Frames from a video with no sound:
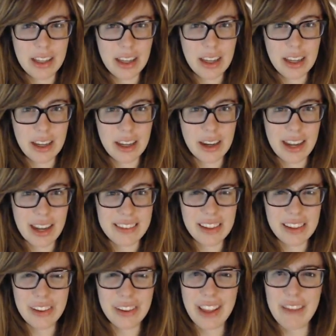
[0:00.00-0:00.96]
I
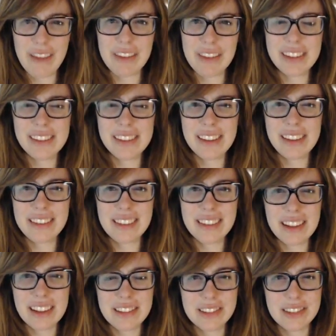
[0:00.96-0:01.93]
still don't have editing
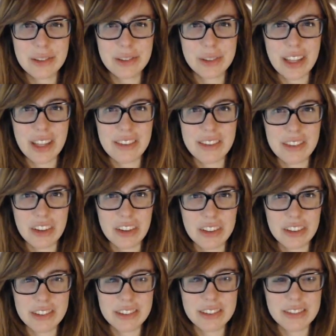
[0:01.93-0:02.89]
skills, so that sucks.